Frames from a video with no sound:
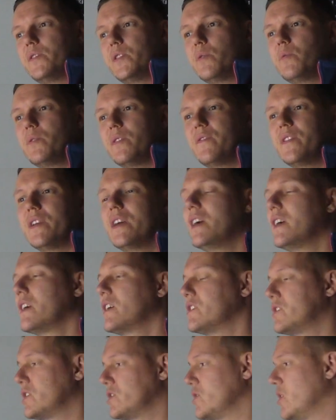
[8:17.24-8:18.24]
do the
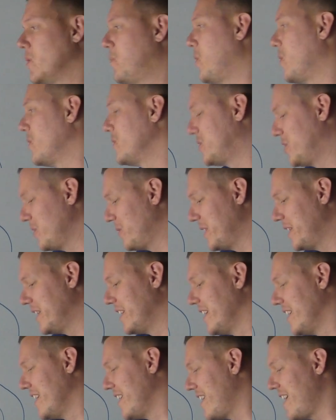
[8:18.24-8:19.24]
because there's no point
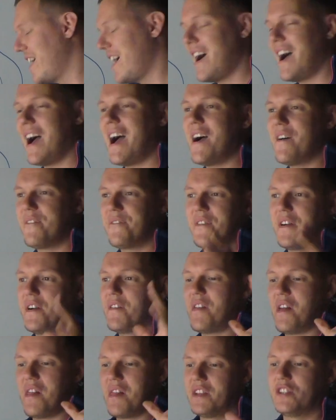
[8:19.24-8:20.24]
doing half
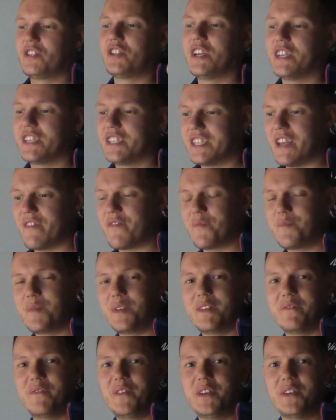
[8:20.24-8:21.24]
a, a, literally a seven
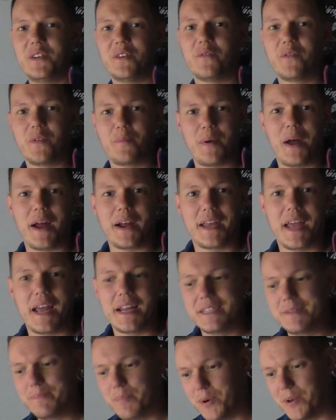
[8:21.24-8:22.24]
minute video of the back
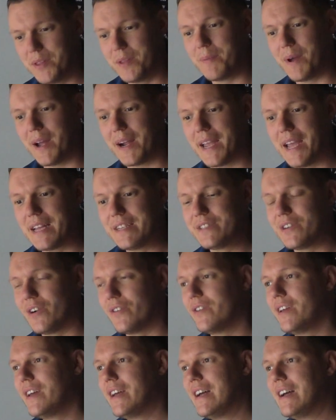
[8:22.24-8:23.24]
end putting the back end
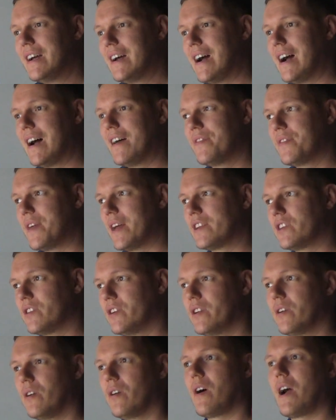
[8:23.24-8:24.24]
on and then
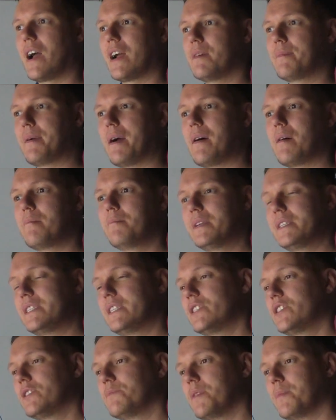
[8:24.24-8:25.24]
going oh hang about I'm
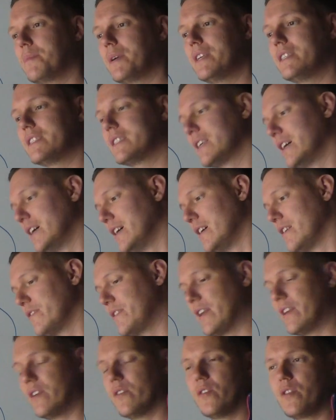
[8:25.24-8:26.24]
missing some of the bits
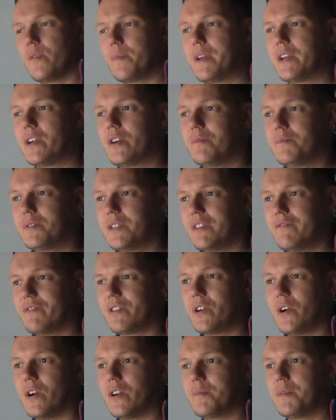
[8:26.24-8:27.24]
then another bit comes in and
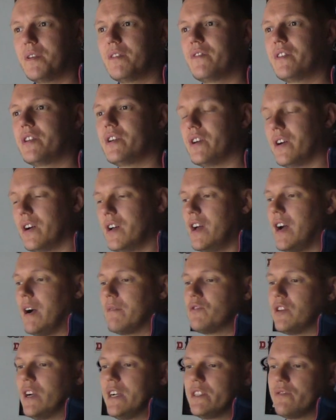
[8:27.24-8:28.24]
record a bit of video
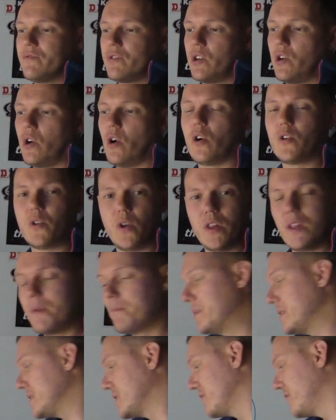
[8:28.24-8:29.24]
I'm trying to record all
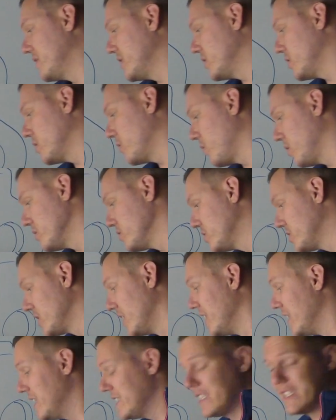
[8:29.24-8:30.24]
in bits of video at once
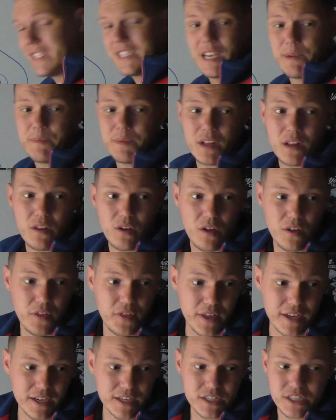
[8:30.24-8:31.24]
it's the same with a lot of
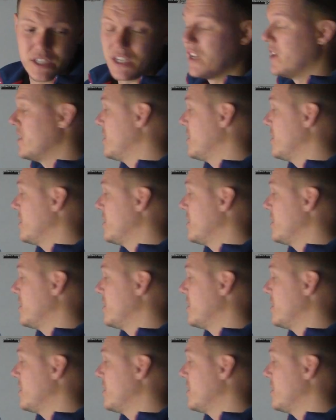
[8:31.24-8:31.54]
things